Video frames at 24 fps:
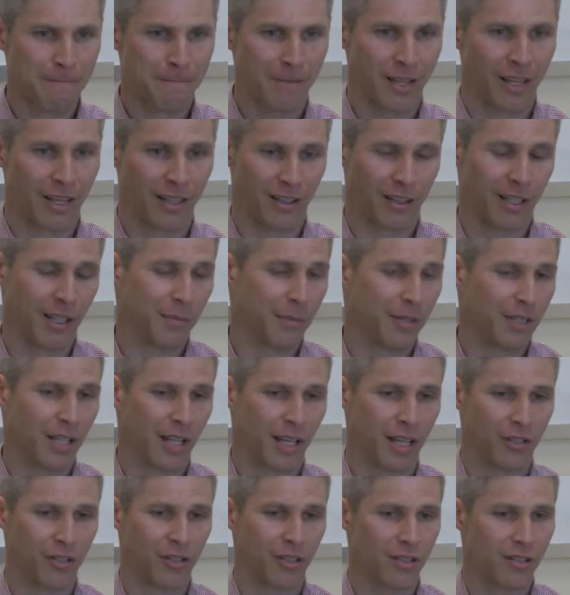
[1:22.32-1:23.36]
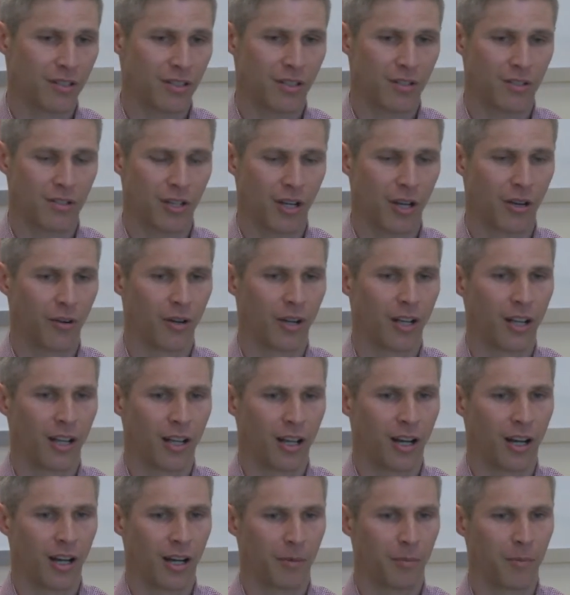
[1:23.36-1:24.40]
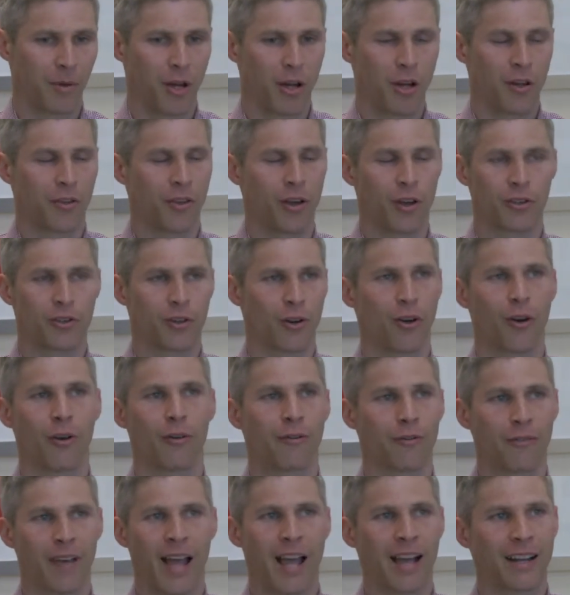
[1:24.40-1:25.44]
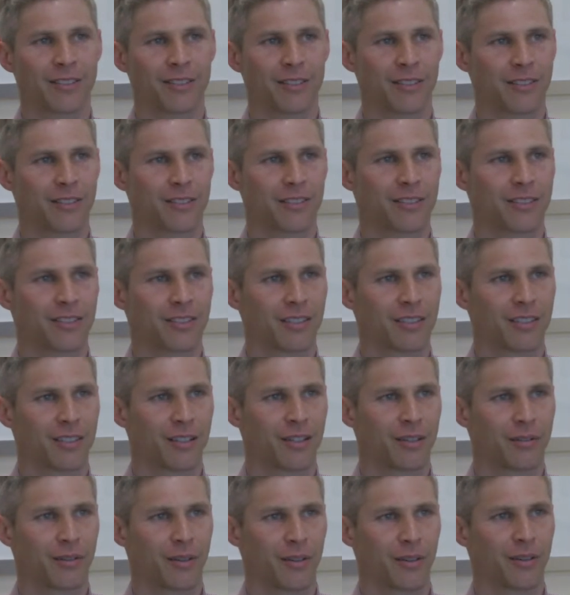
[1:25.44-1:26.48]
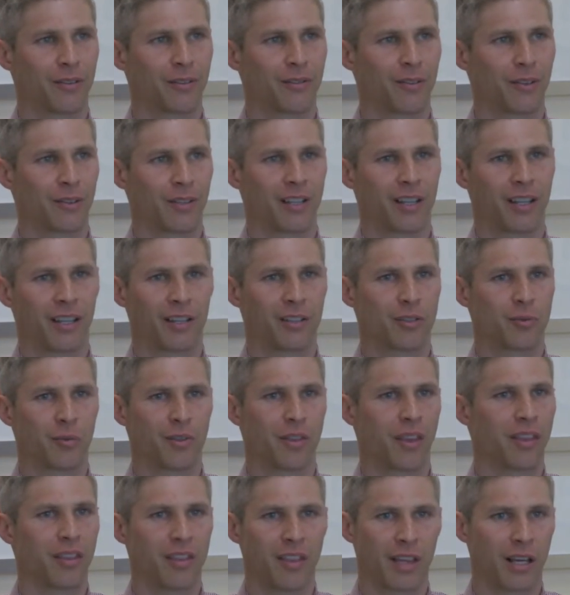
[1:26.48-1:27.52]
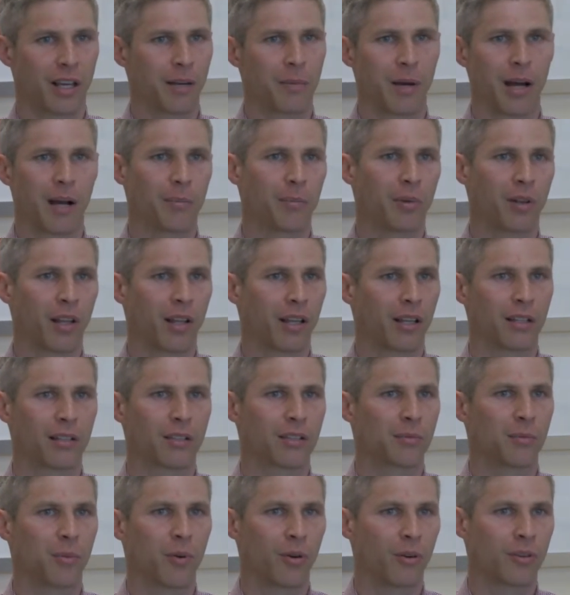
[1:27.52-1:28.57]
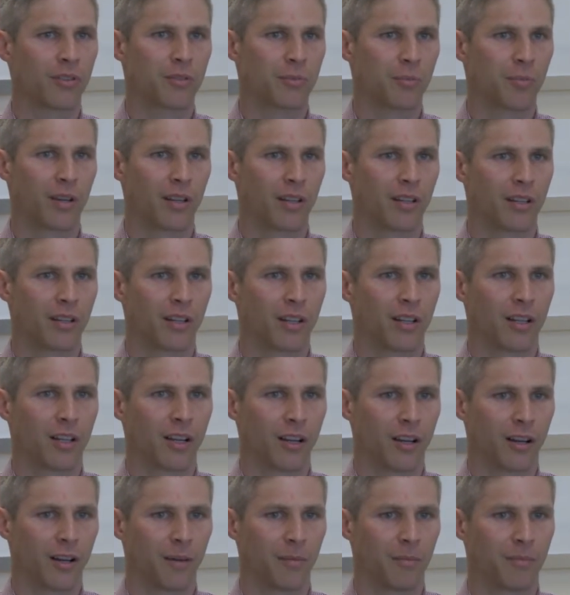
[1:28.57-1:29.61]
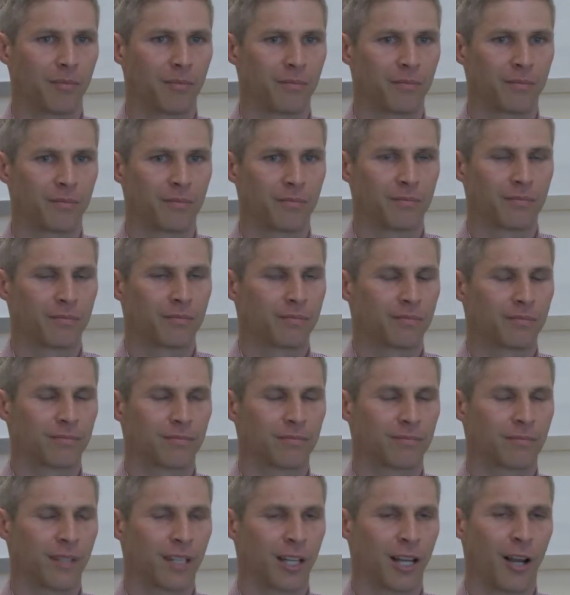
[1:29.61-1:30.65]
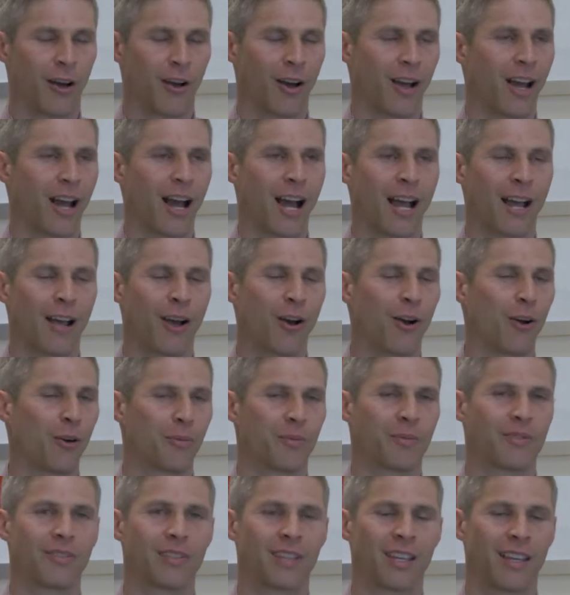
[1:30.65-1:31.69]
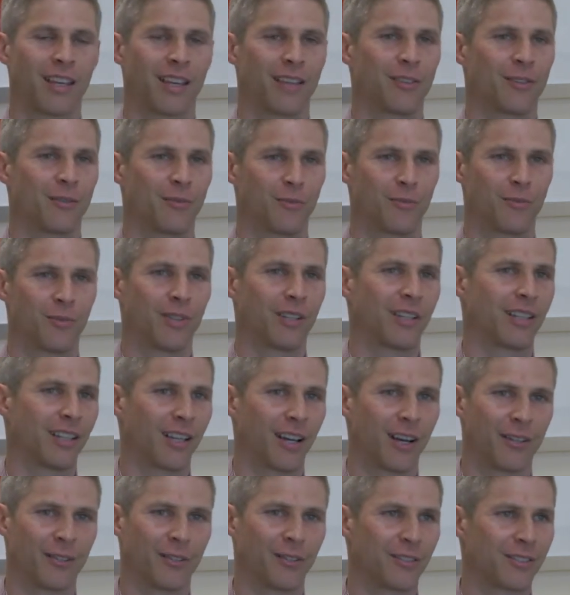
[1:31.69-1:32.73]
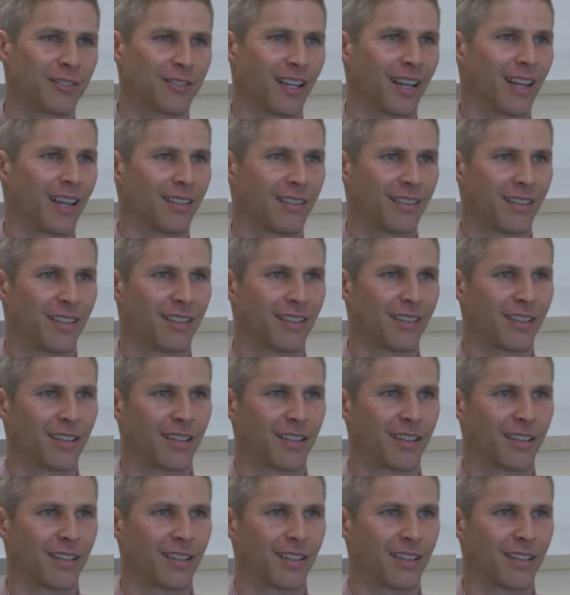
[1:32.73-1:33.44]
and limitations. And so those are all factors for kids when they think about playing in sports. But I hope kids really understand that